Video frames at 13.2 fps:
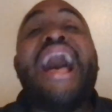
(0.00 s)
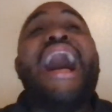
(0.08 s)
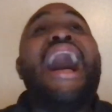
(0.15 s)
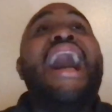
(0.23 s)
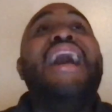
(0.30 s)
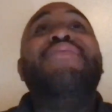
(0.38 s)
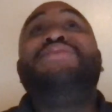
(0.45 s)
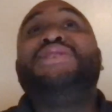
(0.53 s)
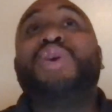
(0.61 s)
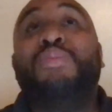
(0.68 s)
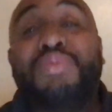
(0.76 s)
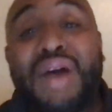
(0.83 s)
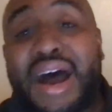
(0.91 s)
I am so
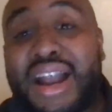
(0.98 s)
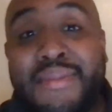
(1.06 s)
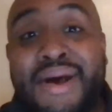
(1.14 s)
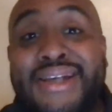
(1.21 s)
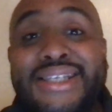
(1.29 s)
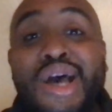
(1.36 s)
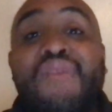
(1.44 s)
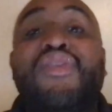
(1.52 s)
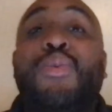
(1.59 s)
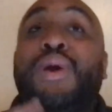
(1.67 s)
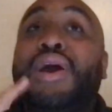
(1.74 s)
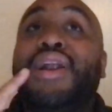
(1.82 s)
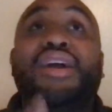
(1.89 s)
proud of myself. And
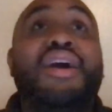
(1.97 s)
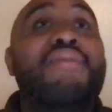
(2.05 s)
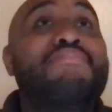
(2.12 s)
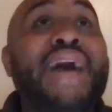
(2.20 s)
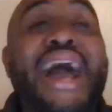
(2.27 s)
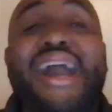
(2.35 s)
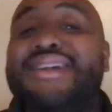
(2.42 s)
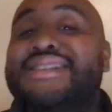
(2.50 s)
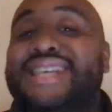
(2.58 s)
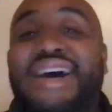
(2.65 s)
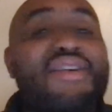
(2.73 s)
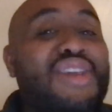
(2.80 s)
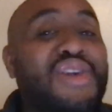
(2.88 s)
we're going to come back and
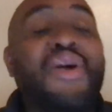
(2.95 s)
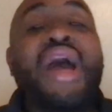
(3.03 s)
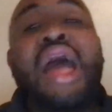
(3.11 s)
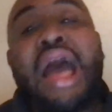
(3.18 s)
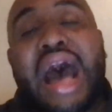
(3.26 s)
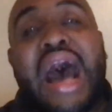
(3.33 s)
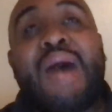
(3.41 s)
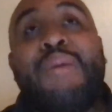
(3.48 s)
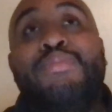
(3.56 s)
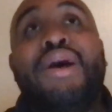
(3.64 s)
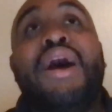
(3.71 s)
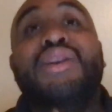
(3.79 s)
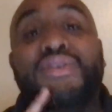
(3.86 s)
tell you how
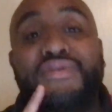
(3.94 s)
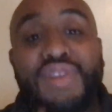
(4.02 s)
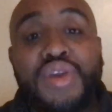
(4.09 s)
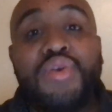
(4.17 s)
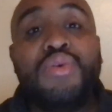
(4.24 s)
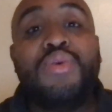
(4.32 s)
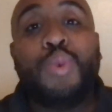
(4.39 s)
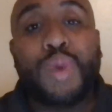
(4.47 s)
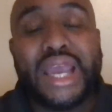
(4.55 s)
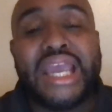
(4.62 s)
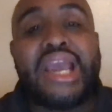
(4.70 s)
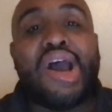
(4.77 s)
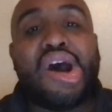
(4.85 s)
proud of you
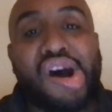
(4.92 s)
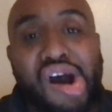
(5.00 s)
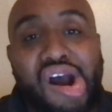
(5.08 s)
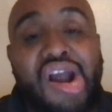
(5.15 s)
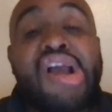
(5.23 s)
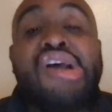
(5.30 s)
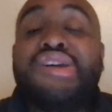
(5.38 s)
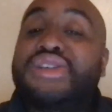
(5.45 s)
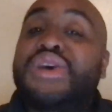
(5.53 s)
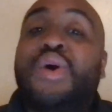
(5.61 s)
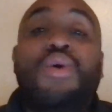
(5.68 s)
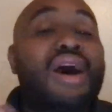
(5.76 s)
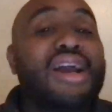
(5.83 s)
we are.
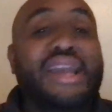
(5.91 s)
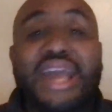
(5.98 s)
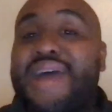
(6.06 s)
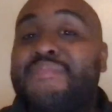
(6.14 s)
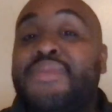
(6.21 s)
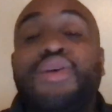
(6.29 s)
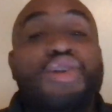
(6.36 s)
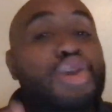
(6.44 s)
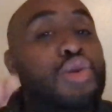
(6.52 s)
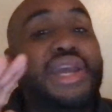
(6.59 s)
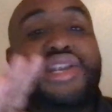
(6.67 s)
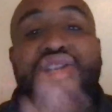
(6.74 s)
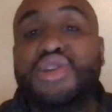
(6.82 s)
So again, you
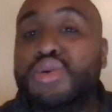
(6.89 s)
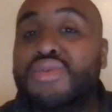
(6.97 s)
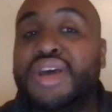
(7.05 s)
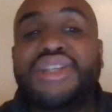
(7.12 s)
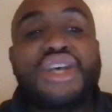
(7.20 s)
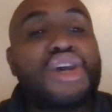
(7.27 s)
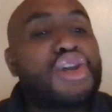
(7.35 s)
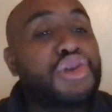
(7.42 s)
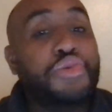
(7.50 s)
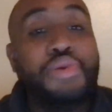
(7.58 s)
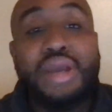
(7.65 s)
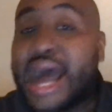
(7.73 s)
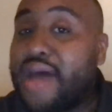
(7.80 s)
can do this. You
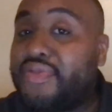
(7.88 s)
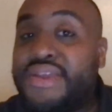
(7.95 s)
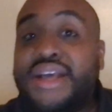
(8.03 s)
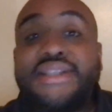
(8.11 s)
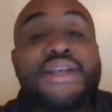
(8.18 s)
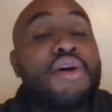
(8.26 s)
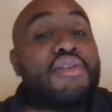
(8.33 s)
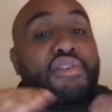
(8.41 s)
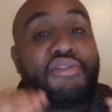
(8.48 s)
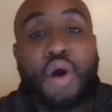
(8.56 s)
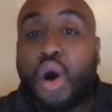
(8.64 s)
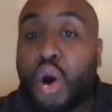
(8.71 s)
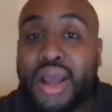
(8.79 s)
got this.
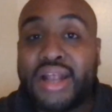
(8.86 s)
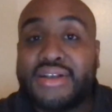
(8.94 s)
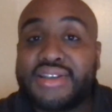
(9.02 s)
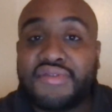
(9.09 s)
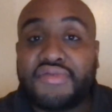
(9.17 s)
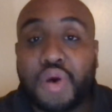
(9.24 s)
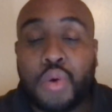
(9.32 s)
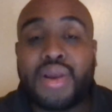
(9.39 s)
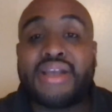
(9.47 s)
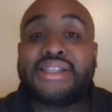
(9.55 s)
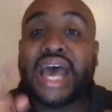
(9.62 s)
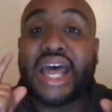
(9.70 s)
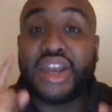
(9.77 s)
Fall into
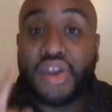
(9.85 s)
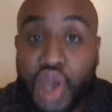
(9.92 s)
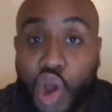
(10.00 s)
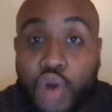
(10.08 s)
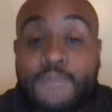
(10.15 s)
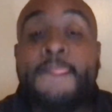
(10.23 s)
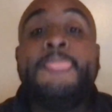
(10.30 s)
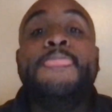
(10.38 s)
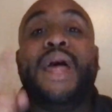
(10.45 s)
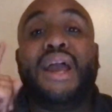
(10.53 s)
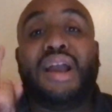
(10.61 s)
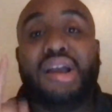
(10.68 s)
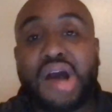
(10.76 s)
focus and know
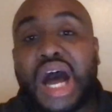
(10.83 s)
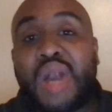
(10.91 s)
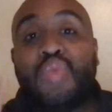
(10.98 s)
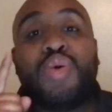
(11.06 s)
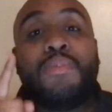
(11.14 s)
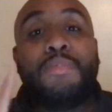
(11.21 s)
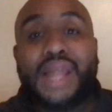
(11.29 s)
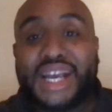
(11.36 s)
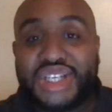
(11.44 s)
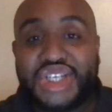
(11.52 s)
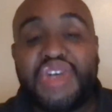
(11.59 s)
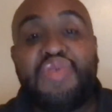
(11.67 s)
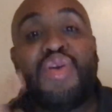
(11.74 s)
that God will
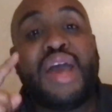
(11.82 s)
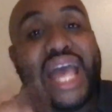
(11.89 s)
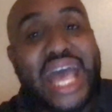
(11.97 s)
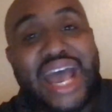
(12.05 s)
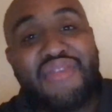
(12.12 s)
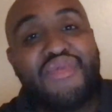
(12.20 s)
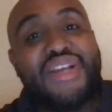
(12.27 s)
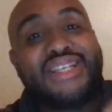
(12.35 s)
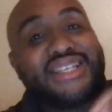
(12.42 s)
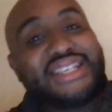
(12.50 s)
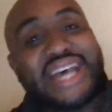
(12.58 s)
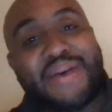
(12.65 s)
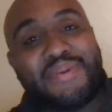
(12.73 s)
bless you every
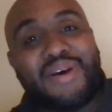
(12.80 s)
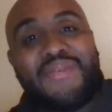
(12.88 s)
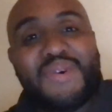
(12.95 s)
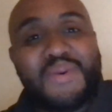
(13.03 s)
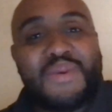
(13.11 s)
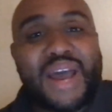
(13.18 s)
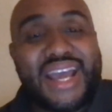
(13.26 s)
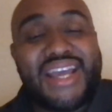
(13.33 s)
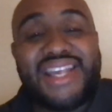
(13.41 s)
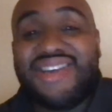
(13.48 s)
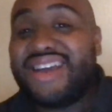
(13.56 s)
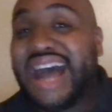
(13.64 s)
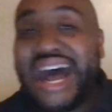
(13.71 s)
step of the way.
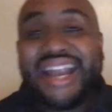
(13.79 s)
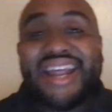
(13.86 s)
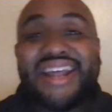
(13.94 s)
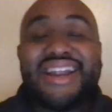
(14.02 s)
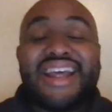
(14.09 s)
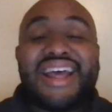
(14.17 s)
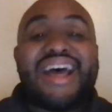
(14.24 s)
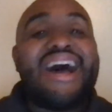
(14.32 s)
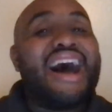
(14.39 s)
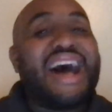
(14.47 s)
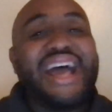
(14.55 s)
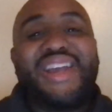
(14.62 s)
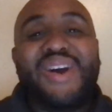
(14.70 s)
You got it? All
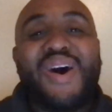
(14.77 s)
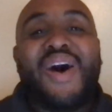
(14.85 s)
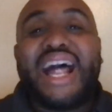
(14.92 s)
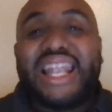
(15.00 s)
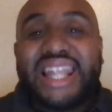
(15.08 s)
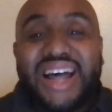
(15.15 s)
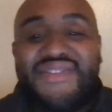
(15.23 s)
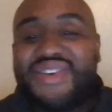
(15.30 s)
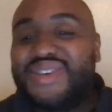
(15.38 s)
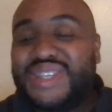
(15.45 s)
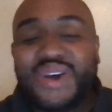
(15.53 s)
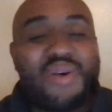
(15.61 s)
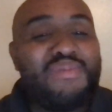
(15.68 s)
right, y'all. I love you
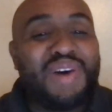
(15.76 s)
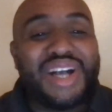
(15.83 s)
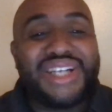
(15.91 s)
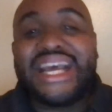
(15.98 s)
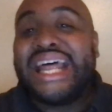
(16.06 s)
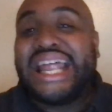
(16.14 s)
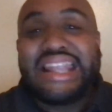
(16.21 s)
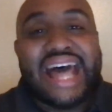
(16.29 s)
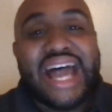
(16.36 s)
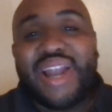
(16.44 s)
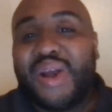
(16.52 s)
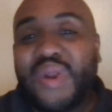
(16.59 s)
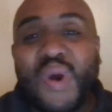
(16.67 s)
so much.
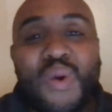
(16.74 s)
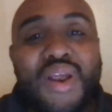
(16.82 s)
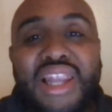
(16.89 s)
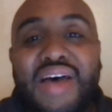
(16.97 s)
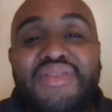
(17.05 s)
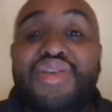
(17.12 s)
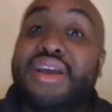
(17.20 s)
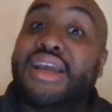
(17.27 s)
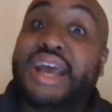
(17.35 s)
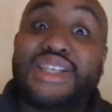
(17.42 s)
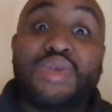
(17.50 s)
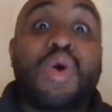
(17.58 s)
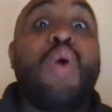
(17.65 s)
Lad of Glory loves you. And
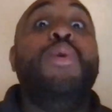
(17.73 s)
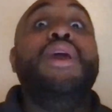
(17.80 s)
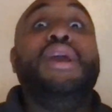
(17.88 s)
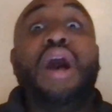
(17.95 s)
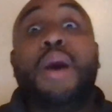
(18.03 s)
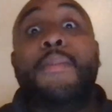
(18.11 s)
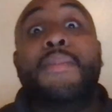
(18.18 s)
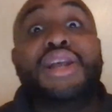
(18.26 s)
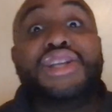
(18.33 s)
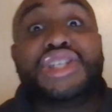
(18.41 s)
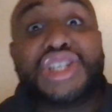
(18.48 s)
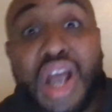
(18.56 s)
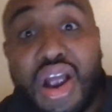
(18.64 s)
guess what? We coming to
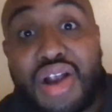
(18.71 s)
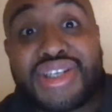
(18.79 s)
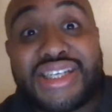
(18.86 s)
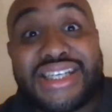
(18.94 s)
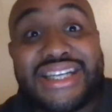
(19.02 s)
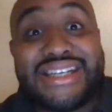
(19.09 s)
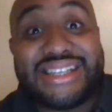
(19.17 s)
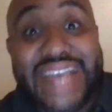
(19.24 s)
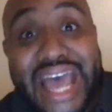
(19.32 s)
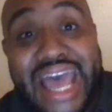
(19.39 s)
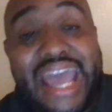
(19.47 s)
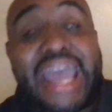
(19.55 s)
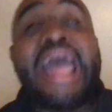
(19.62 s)
church
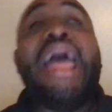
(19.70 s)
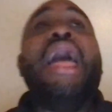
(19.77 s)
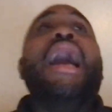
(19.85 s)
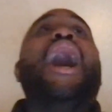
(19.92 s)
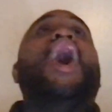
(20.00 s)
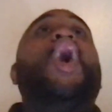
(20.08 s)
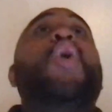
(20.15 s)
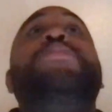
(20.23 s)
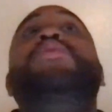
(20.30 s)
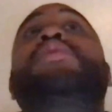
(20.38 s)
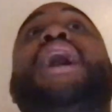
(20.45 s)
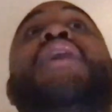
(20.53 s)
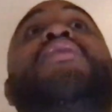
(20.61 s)
today. I hope you're
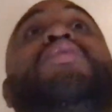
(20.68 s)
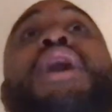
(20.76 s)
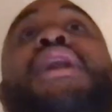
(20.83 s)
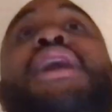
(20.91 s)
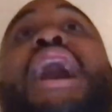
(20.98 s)
getting ready.